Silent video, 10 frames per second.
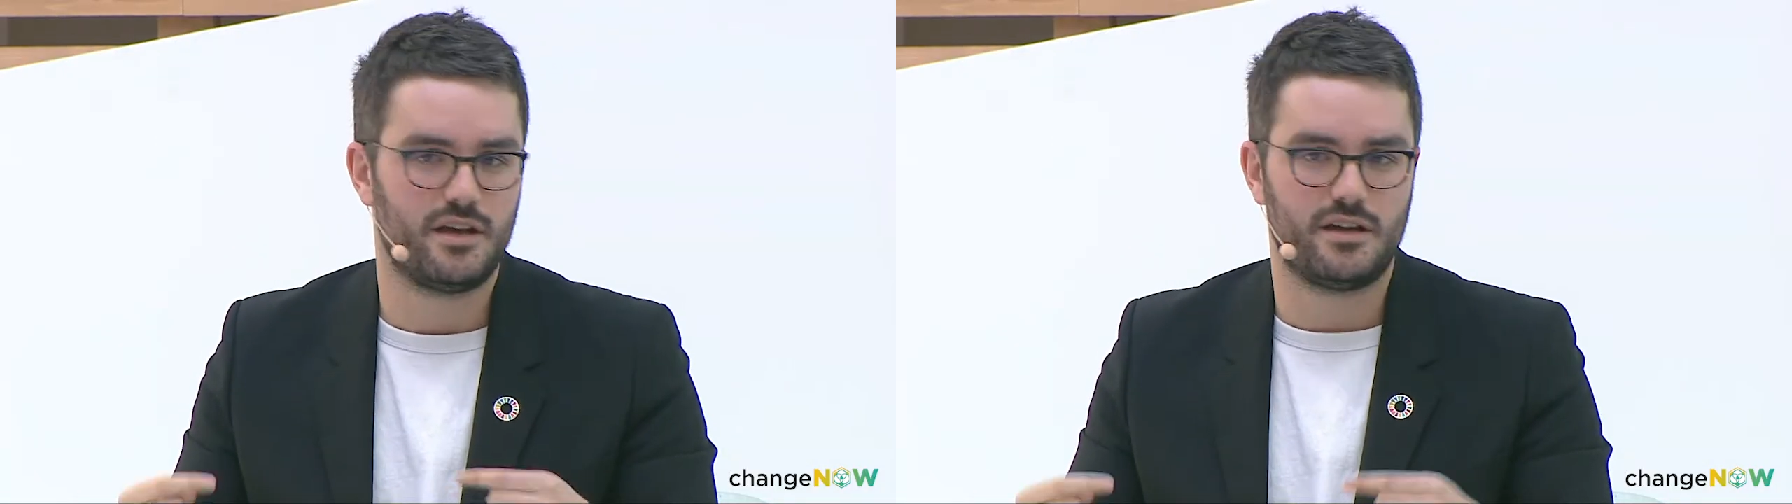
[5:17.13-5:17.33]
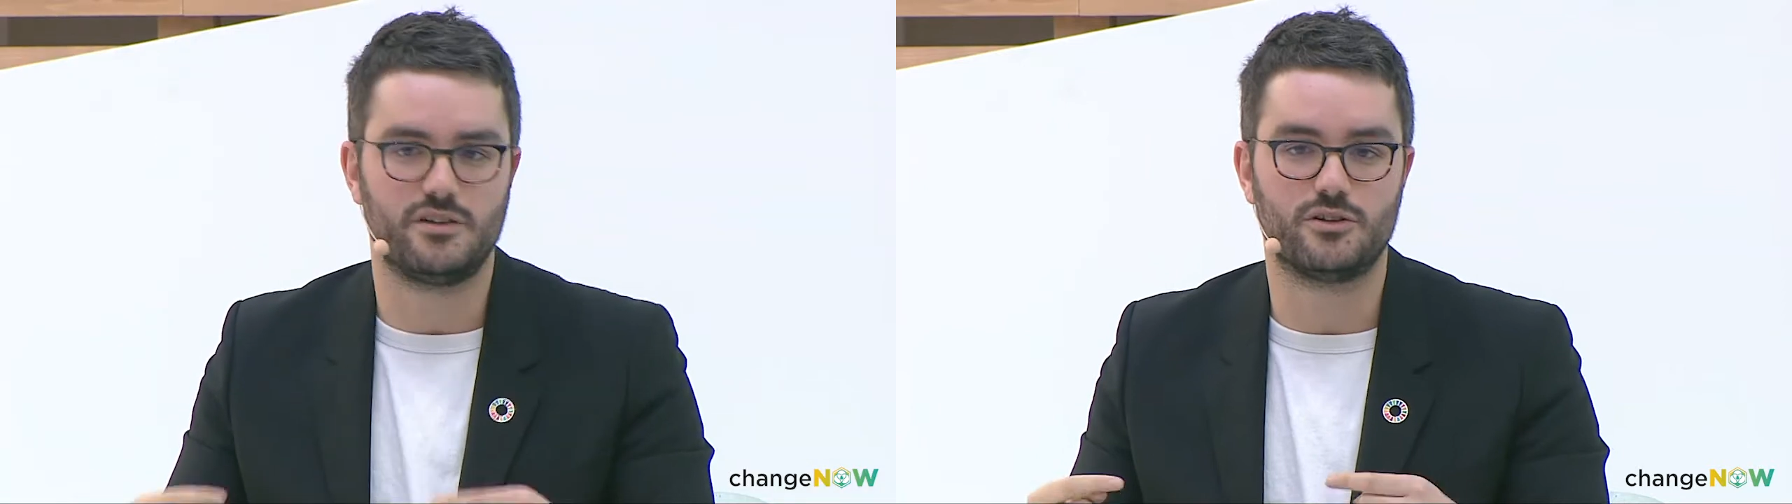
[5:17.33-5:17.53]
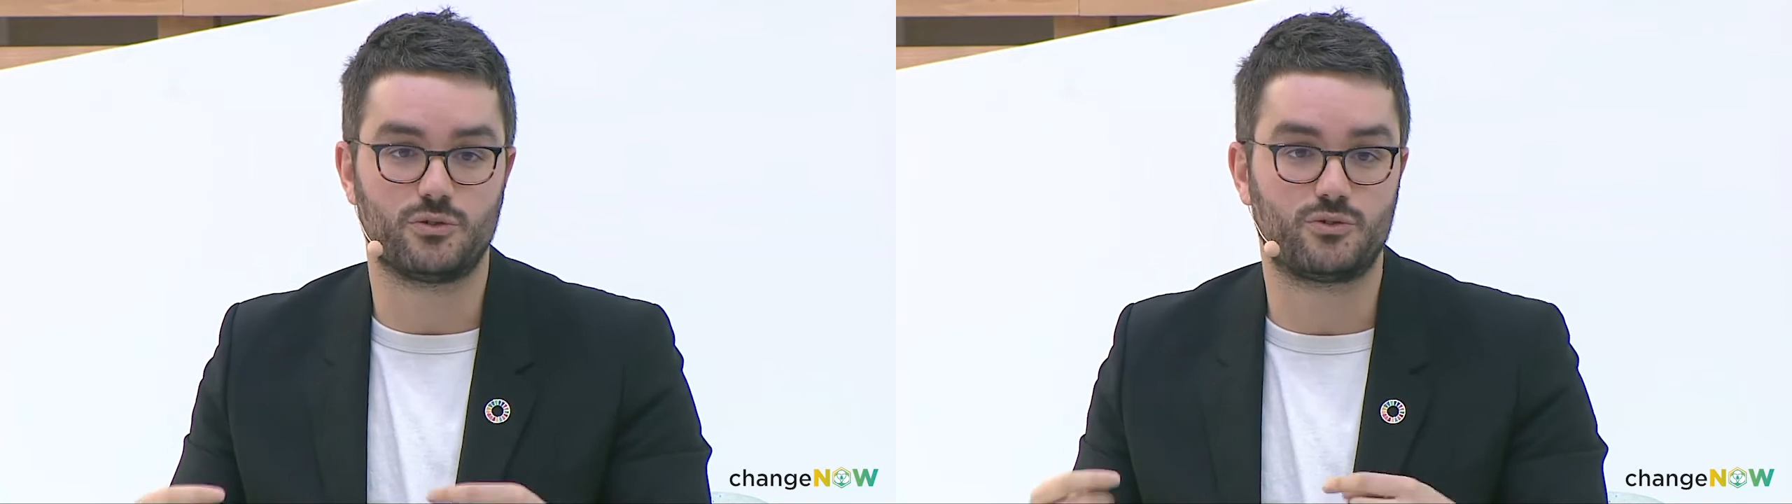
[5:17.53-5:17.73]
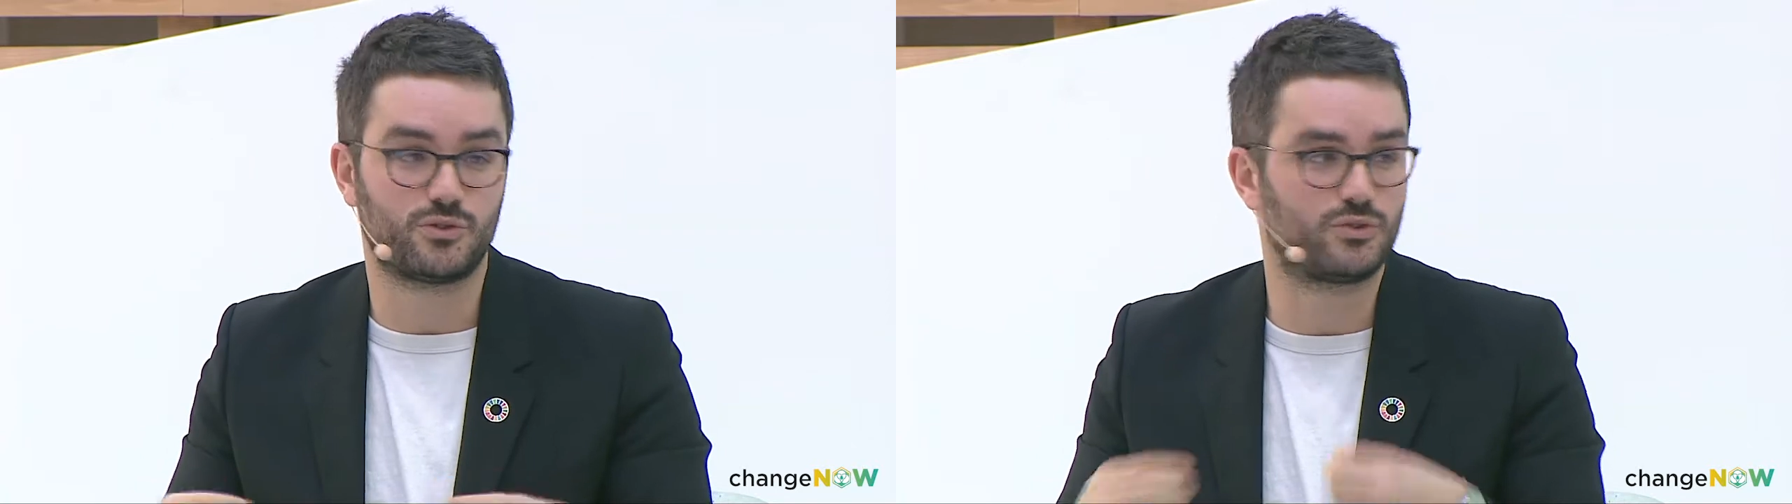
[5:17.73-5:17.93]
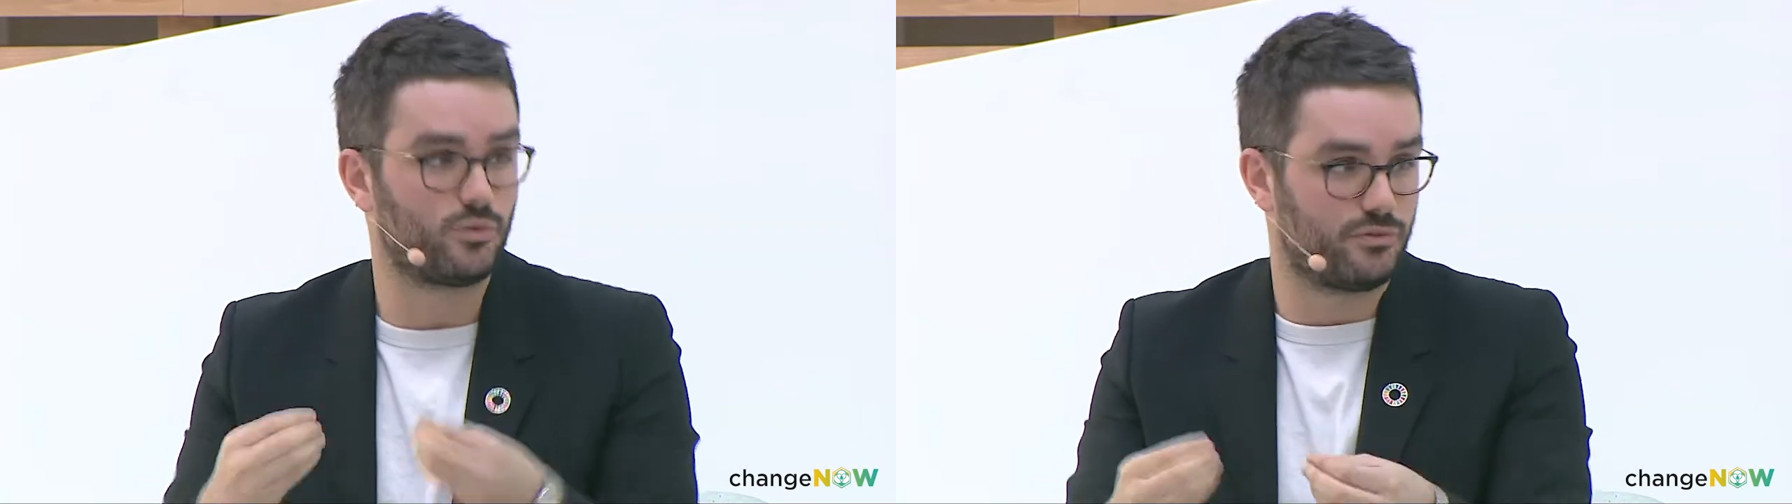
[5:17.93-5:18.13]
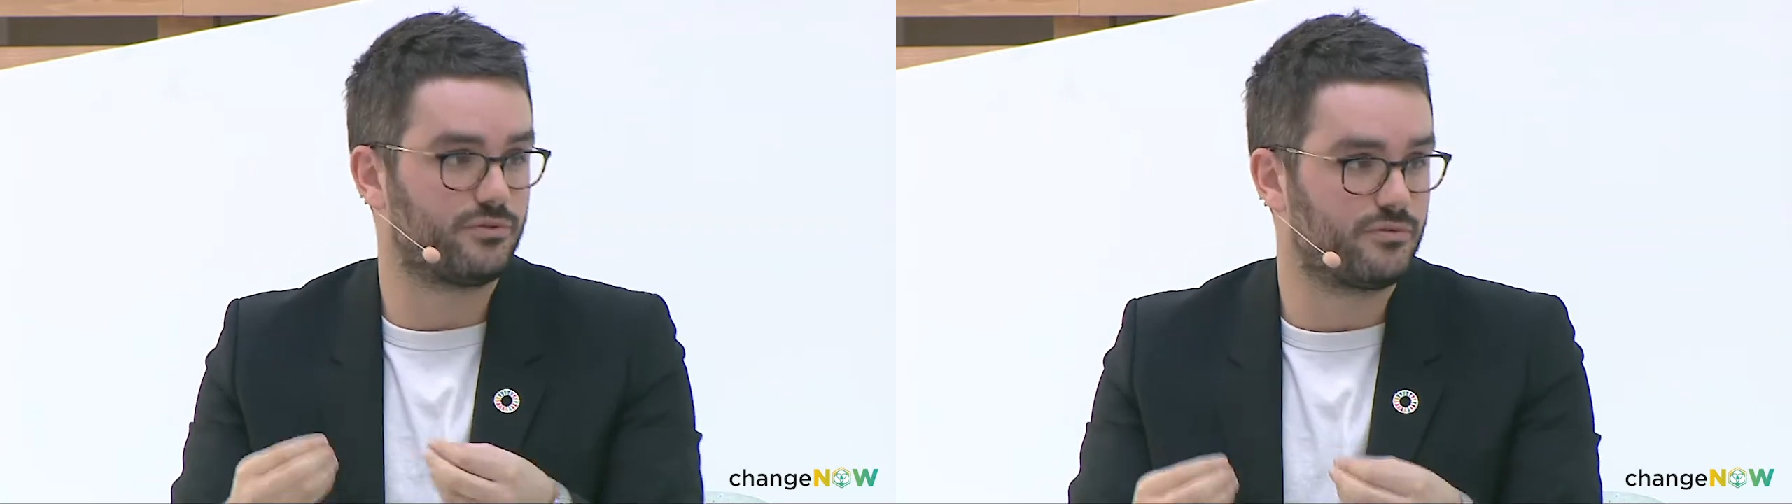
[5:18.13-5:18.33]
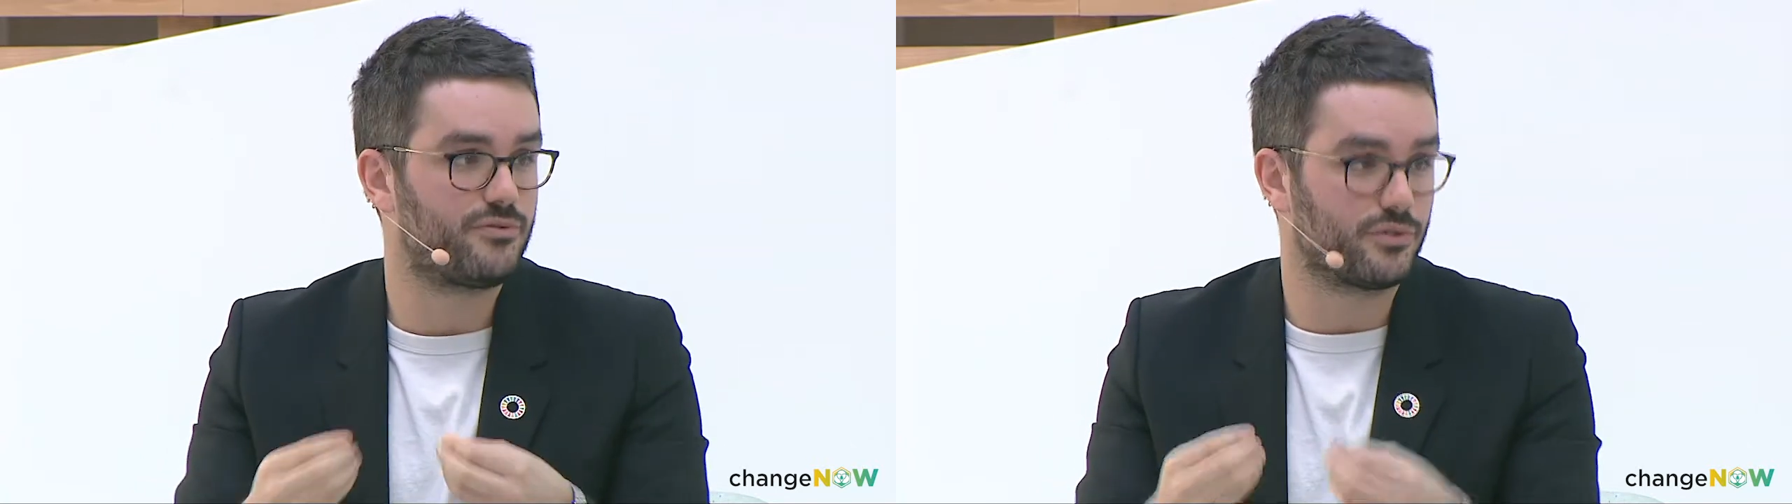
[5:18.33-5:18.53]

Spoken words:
in order to solve for